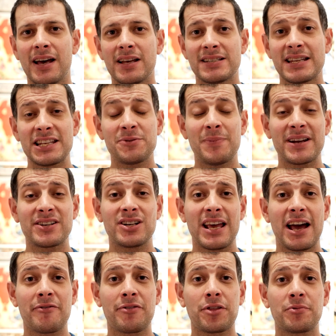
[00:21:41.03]
Sansom actually
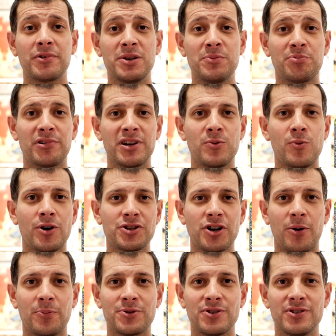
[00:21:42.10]
have 3 pre-wash
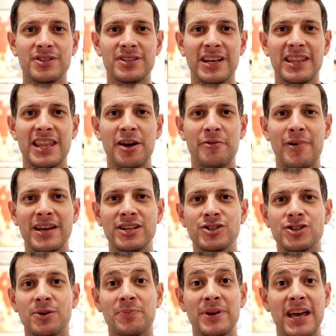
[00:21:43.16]
options in their
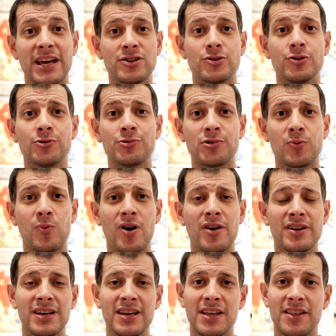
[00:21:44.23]
range, a pH neutral
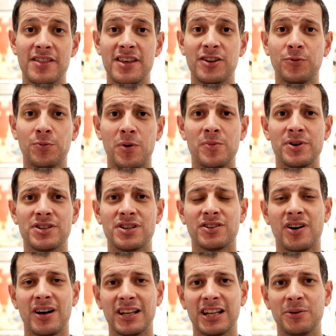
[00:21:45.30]
one, this one which has
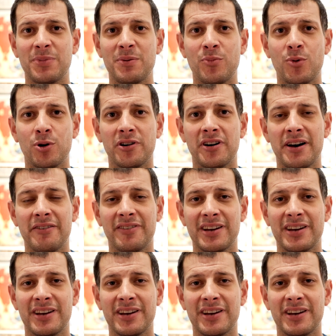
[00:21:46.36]
got a little bit more of